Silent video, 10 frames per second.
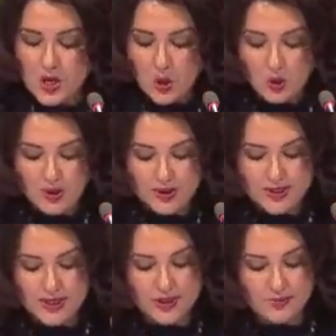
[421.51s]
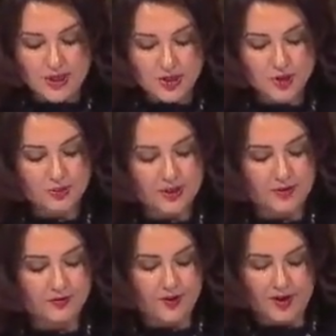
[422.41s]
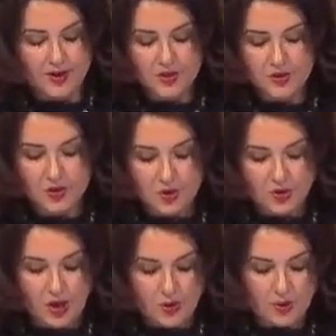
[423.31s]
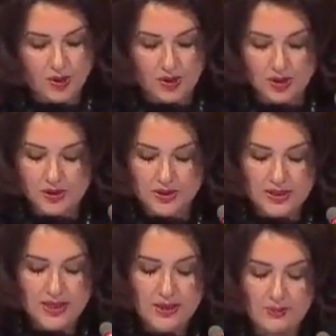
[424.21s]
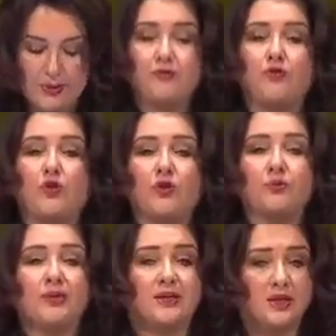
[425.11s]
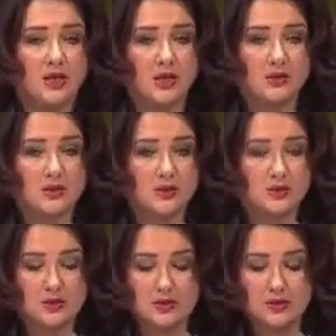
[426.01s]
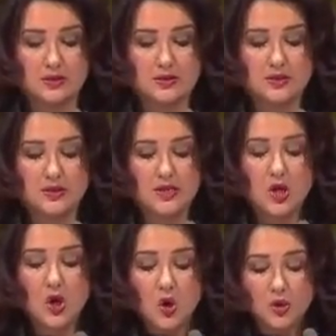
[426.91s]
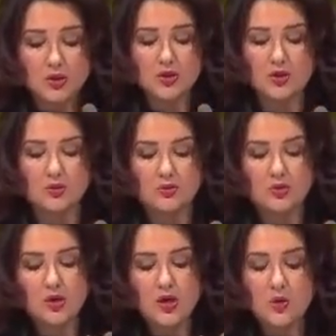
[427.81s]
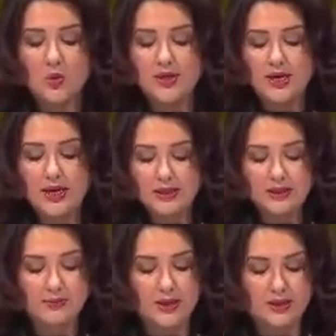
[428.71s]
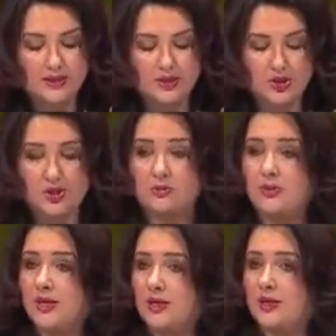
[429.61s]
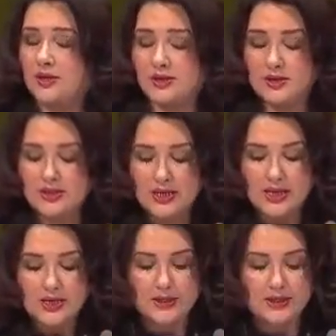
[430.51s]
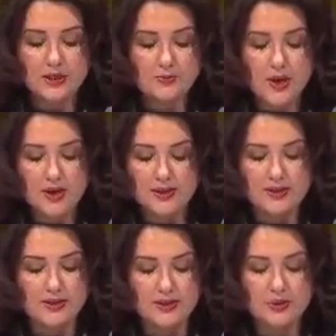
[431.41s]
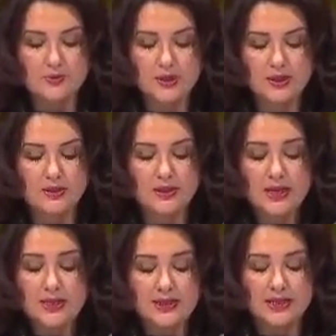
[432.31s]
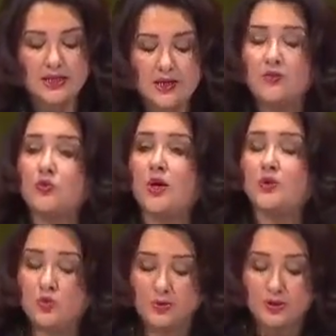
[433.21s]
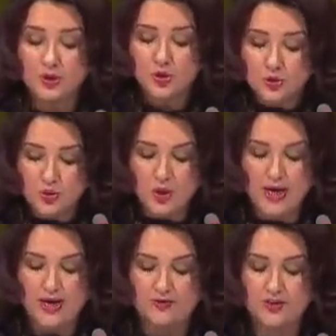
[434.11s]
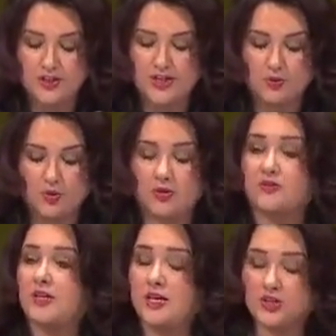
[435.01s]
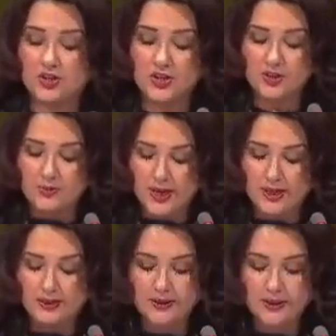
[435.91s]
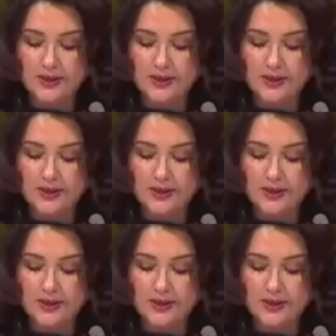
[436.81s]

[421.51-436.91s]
All this has measurable effects on how girls perform in class. Also, when held by decision makers, these biases mean that even when women do have the same qualifications as men,